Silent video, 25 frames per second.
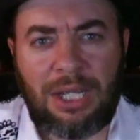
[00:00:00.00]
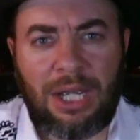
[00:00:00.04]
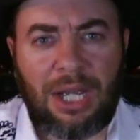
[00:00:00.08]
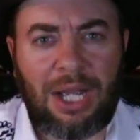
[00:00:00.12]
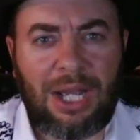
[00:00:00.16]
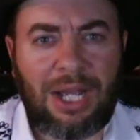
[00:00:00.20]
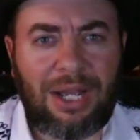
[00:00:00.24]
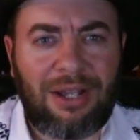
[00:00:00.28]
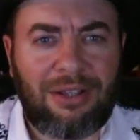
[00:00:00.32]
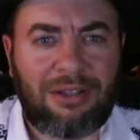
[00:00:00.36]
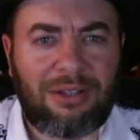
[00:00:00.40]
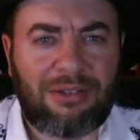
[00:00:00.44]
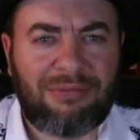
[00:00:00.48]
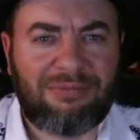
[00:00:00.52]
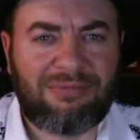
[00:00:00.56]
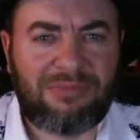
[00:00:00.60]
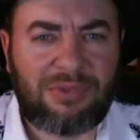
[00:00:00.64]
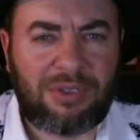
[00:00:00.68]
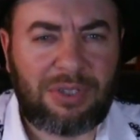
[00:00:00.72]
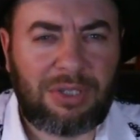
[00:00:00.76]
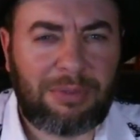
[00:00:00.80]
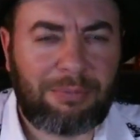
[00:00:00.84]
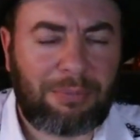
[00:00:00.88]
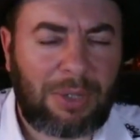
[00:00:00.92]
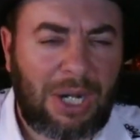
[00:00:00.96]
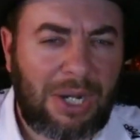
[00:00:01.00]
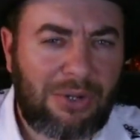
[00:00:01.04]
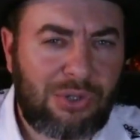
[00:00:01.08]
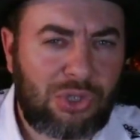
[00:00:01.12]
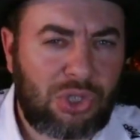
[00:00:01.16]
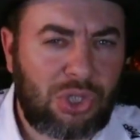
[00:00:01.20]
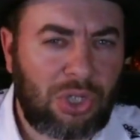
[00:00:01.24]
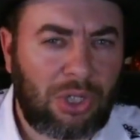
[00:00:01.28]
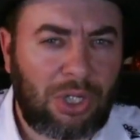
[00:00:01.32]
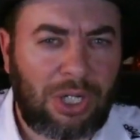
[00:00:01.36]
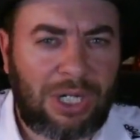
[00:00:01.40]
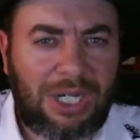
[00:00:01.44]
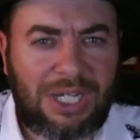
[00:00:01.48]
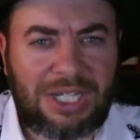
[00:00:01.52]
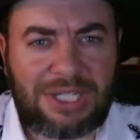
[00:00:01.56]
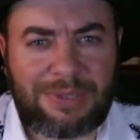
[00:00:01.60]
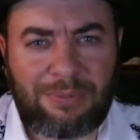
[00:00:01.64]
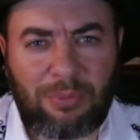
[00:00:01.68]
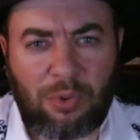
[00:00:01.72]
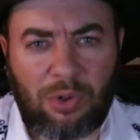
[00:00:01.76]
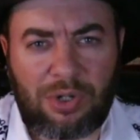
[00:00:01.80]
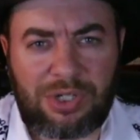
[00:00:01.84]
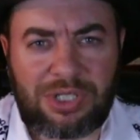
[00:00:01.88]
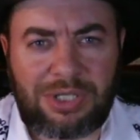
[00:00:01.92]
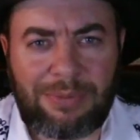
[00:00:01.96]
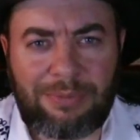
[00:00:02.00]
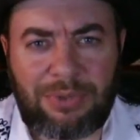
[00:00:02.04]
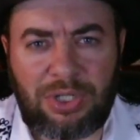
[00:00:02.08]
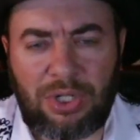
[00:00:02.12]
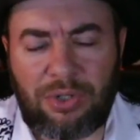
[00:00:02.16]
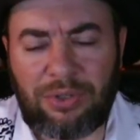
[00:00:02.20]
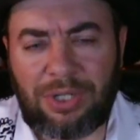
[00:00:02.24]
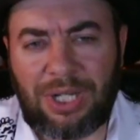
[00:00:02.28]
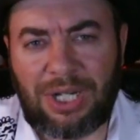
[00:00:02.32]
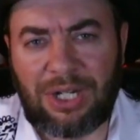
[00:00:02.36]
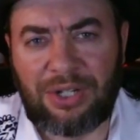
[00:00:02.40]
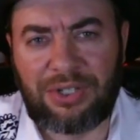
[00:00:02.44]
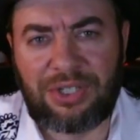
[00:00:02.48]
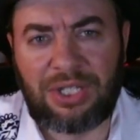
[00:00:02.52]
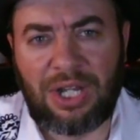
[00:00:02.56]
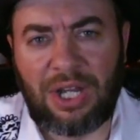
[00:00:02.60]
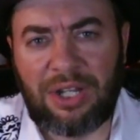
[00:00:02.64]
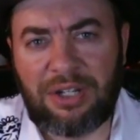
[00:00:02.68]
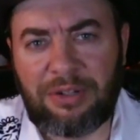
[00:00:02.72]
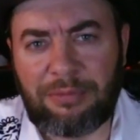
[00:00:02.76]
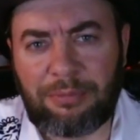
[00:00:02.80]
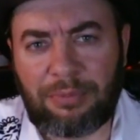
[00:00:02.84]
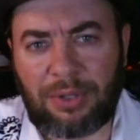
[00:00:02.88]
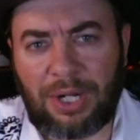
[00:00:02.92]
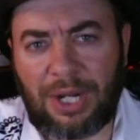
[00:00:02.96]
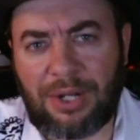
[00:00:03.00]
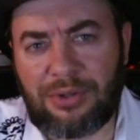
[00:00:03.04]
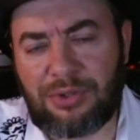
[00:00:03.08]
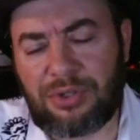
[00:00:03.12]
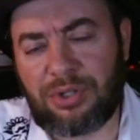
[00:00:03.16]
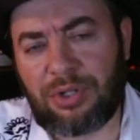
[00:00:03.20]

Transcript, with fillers: Brown sugar is more subdued, not a ton of brown